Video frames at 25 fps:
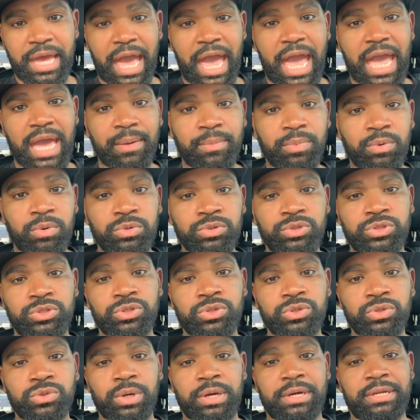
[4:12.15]
able
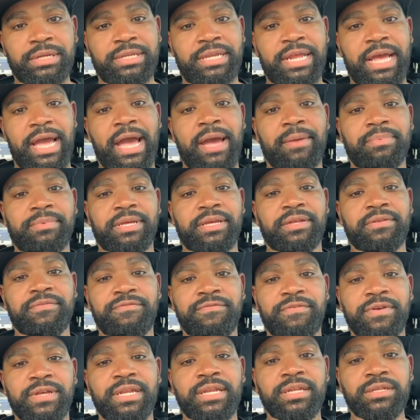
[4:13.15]
to adapt and
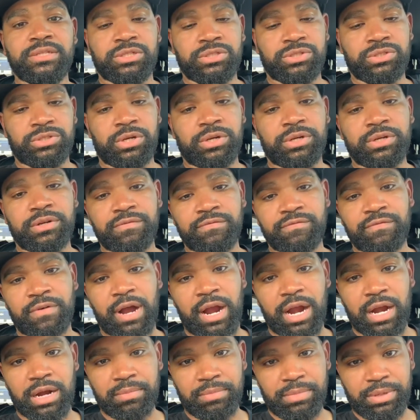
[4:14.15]
fit into certain
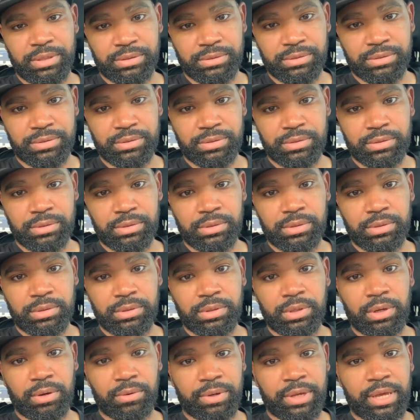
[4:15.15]
environments,
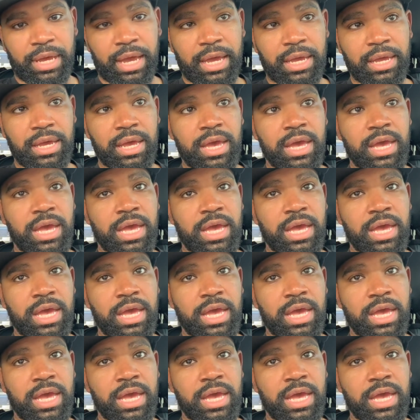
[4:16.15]
okay?